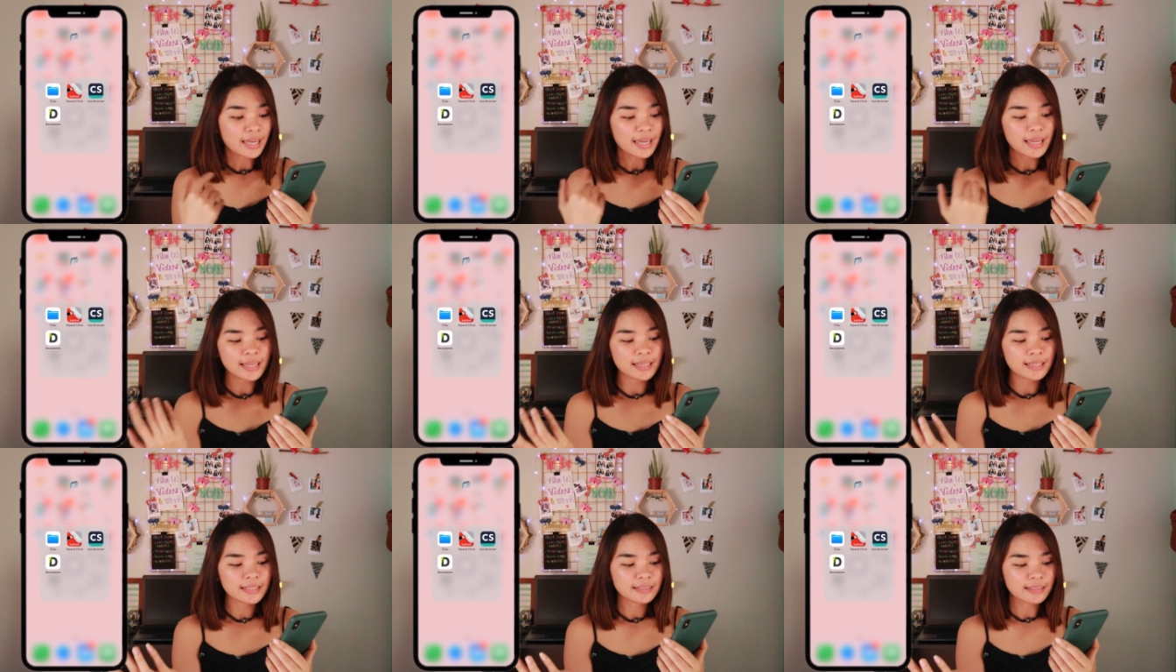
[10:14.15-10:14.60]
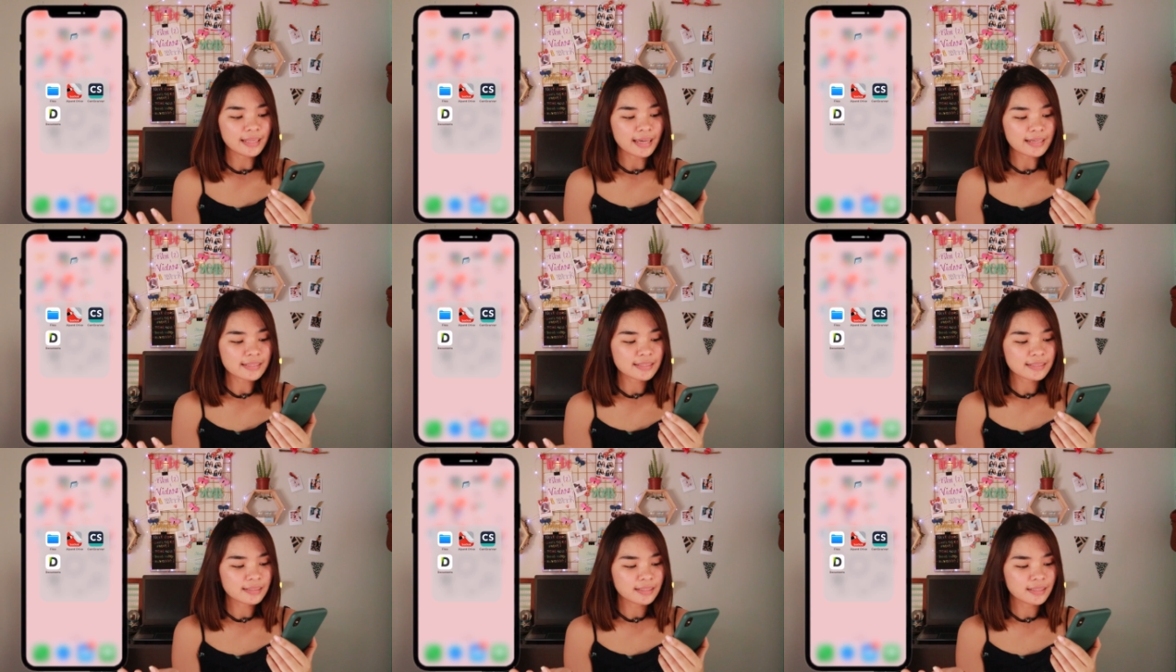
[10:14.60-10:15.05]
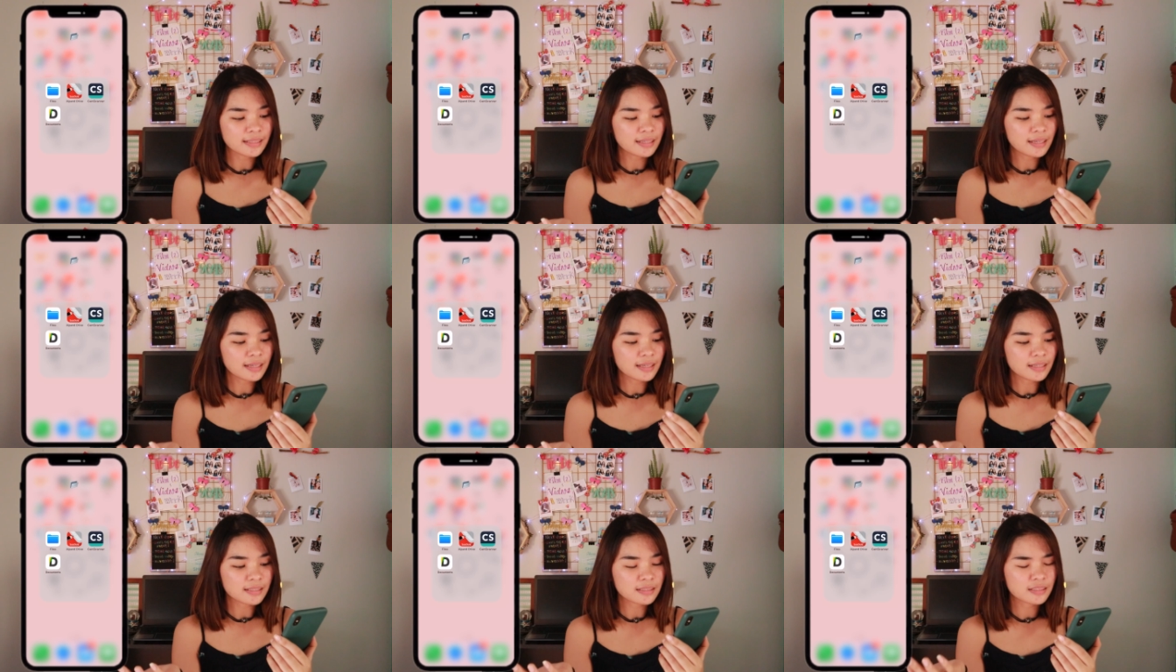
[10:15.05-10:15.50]
And
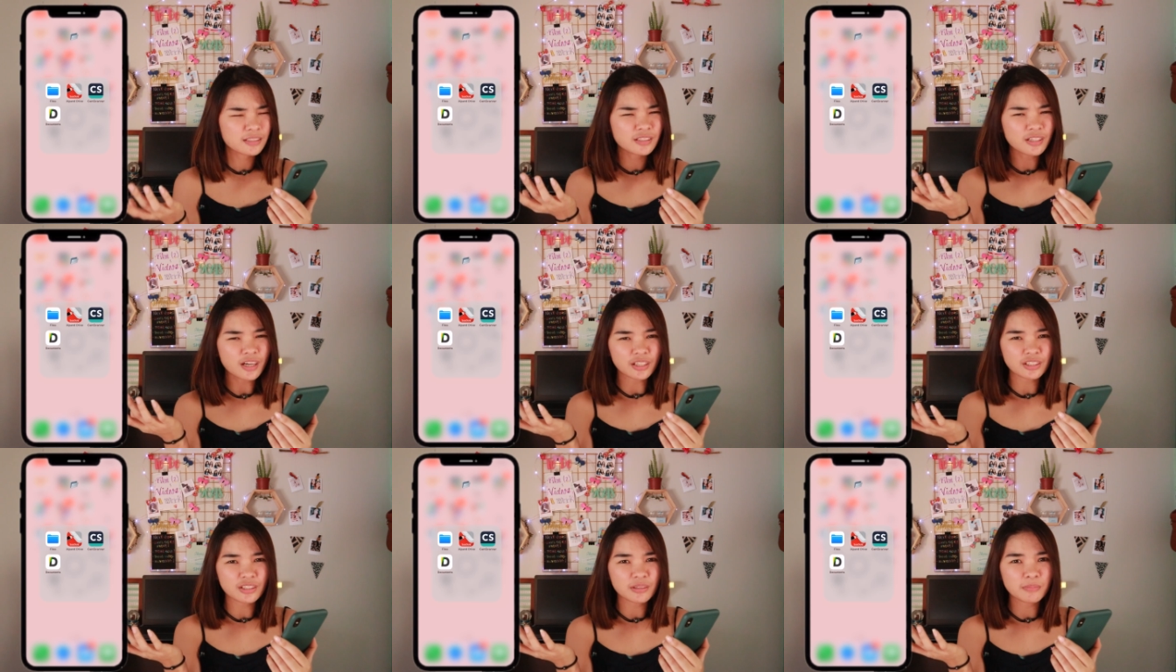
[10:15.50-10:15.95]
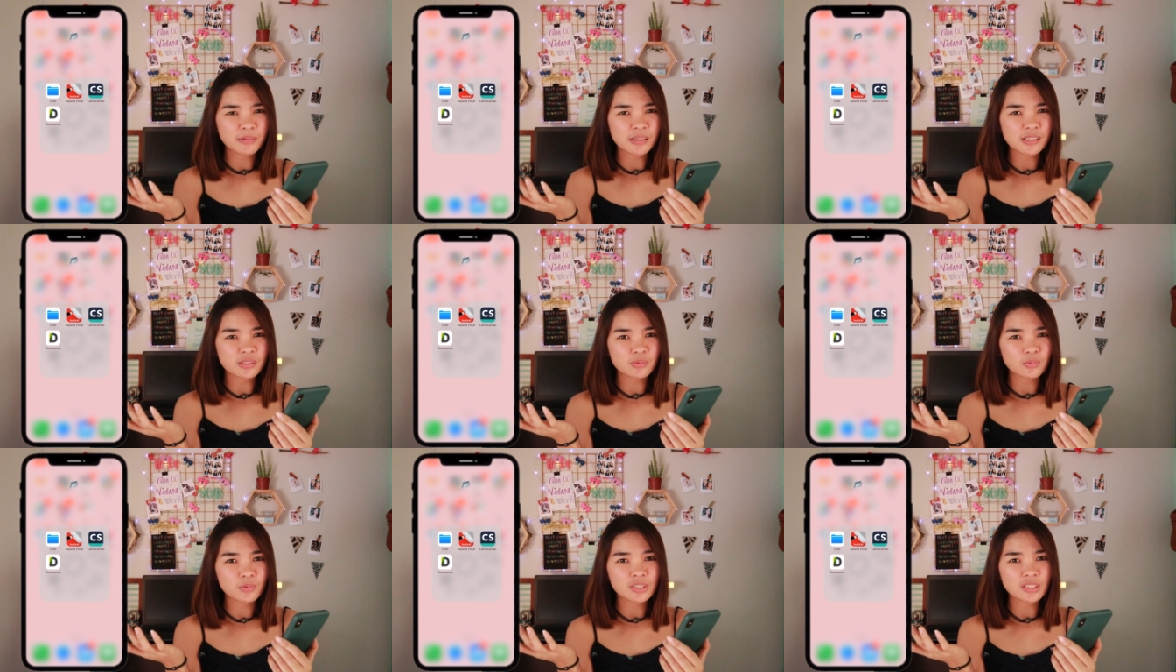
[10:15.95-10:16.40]
lastly is the documents,